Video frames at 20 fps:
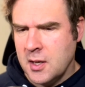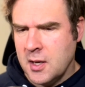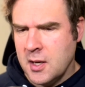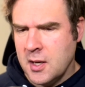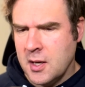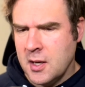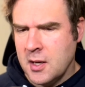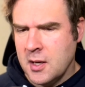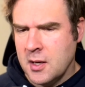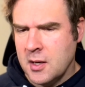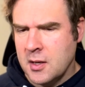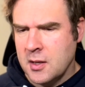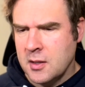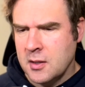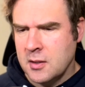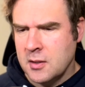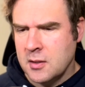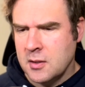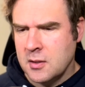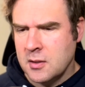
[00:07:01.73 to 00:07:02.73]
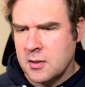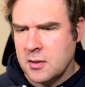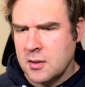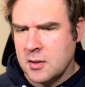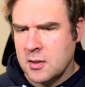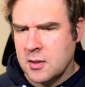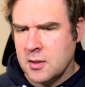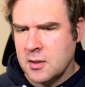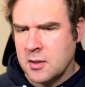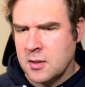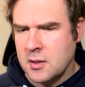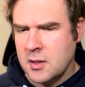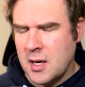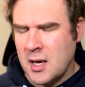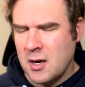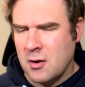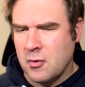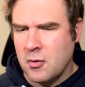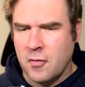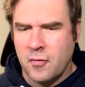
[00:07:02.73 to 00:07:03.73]
And
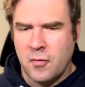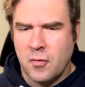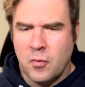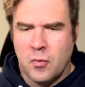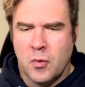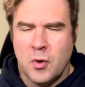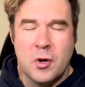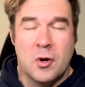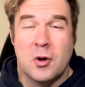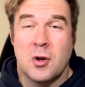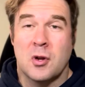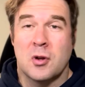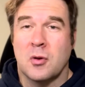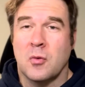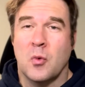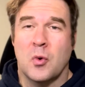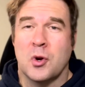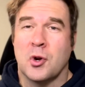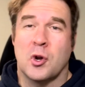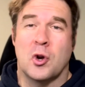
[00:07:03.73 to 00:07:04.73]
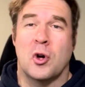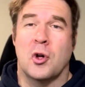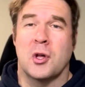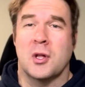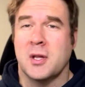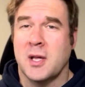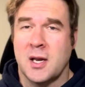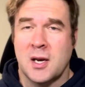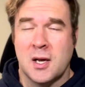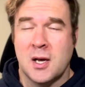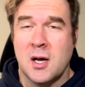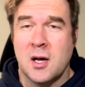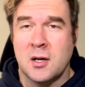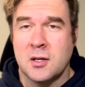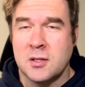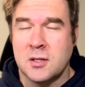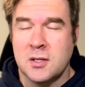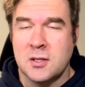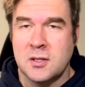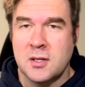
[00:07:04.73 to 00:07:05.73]
I don't know what you're calling Landon
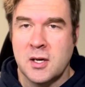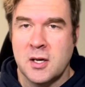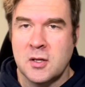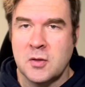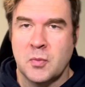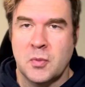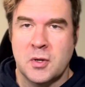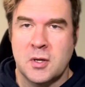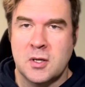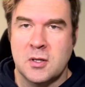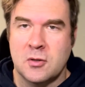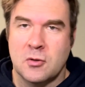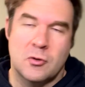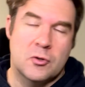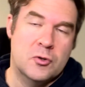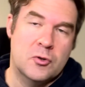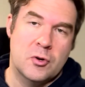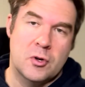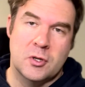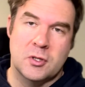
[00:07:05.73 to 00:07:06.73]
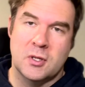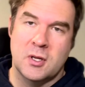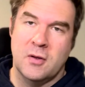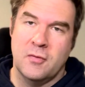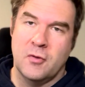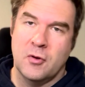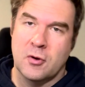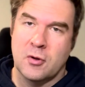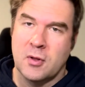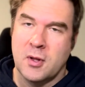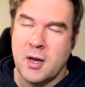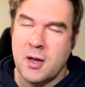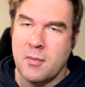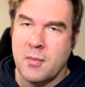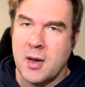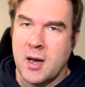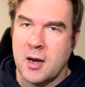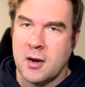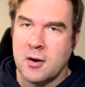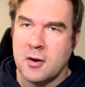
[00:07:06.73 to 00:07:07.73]
Collins these days, but he's either a strong safety or a
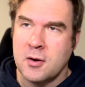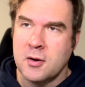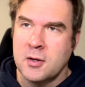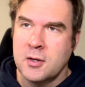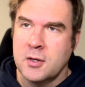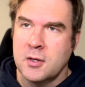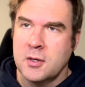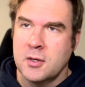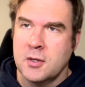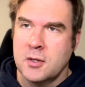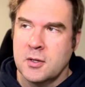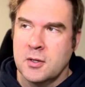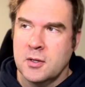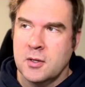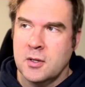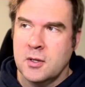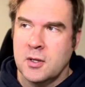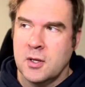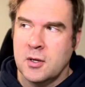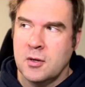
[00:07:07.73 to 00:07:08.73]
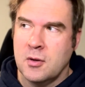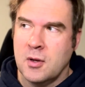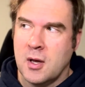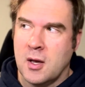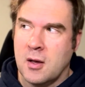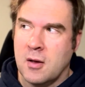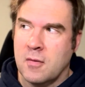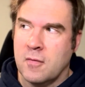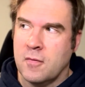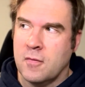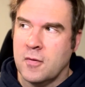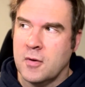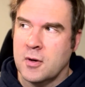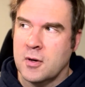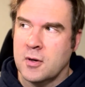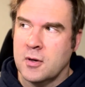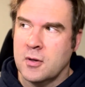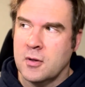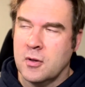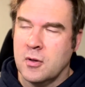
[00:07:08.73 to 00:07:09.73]
linebacker. And then you have,
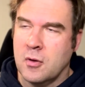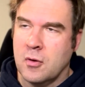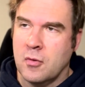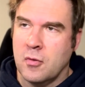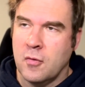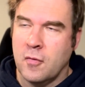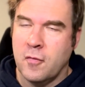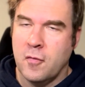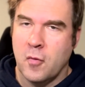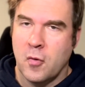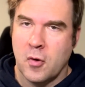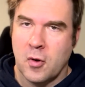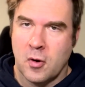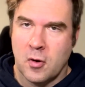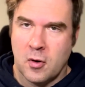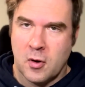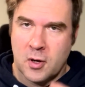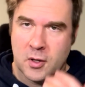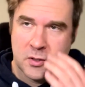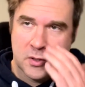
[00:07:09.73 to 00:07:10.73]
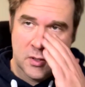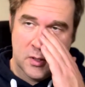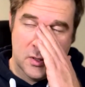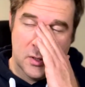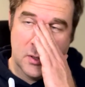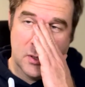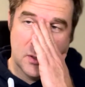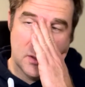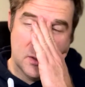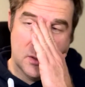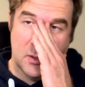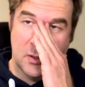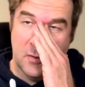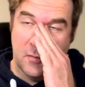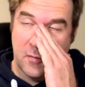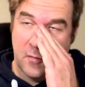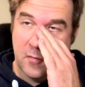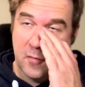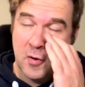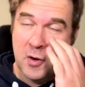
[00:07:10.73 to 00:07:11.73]
the four across the
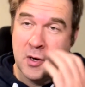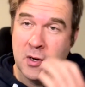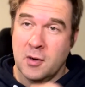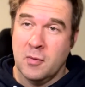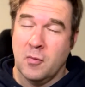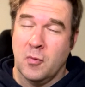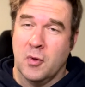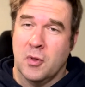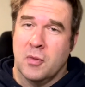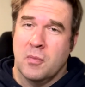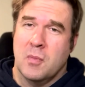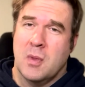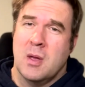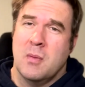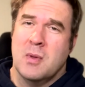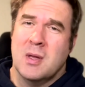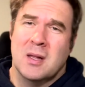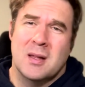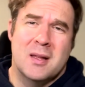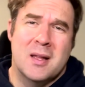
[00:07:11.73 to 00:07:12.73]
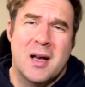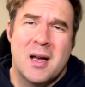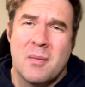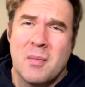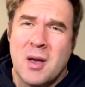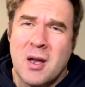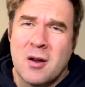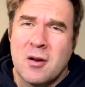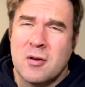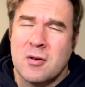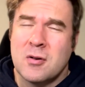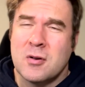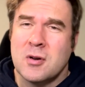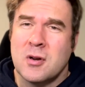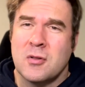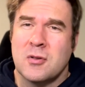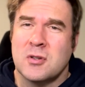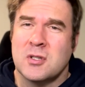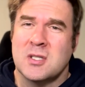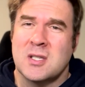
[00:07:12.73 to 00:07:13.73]
front with maybe a linebacker or
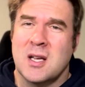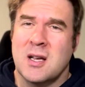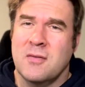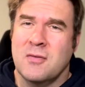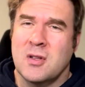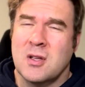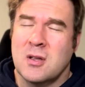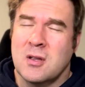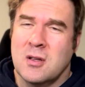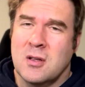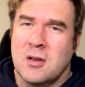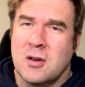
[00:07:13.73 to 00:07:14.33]
another safety.